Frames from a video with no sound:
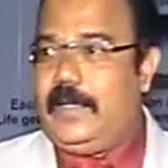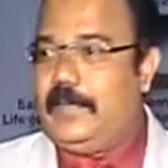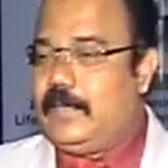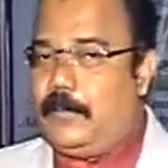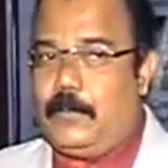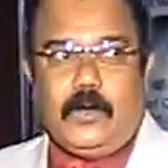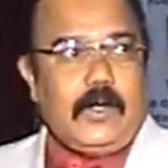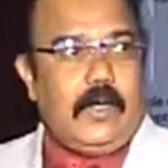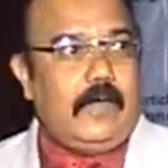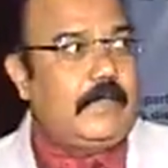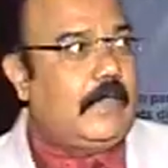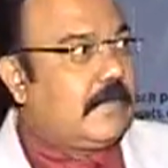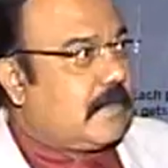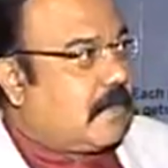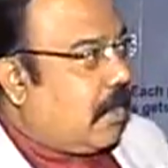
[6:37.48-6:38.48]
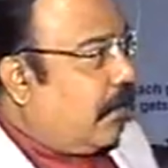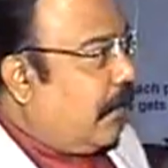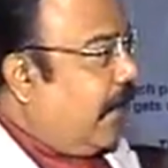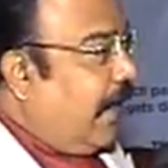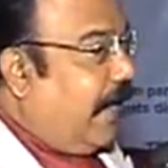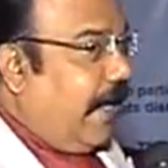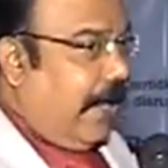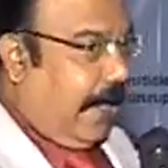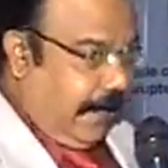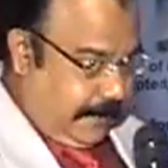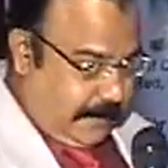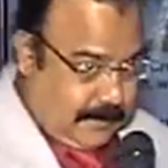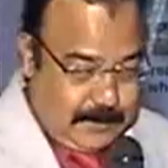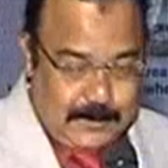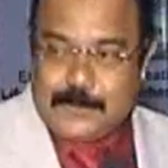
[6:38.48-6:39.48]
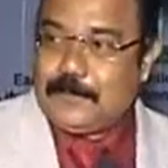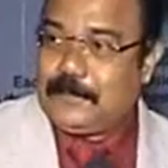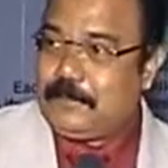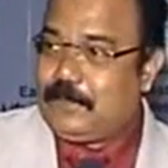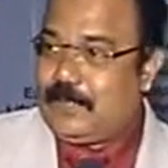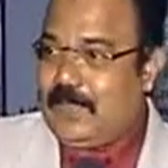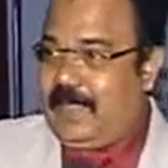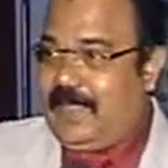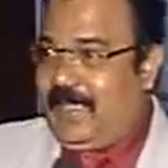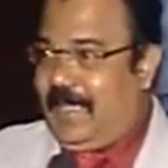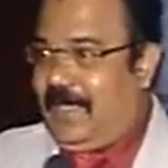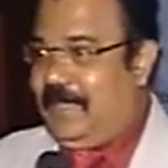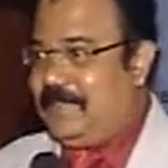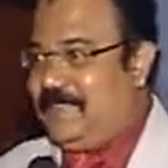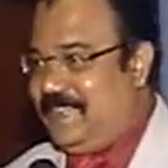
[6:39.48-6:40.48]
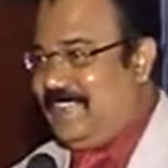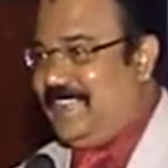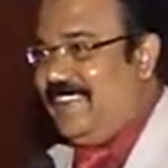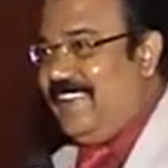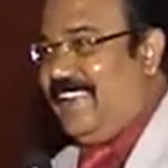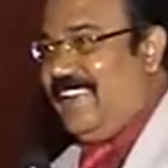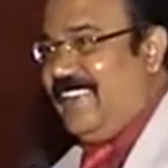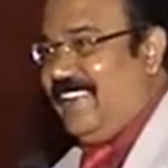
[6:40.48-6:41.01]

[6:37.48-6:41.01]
Okay, the moral of the story is, as